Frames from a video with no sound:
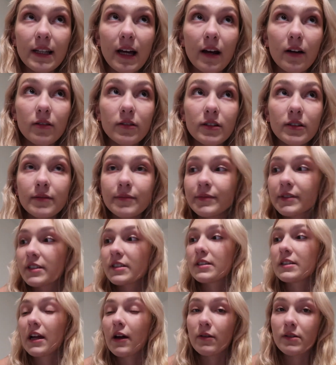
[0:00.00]
loud
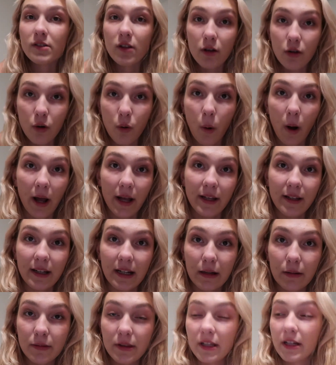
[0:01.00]
now it's all quiet
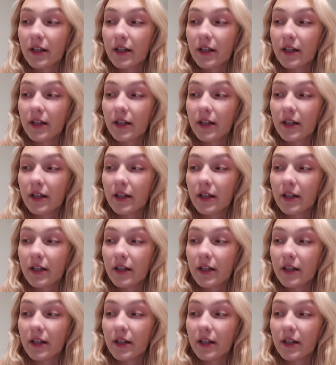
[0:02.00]
out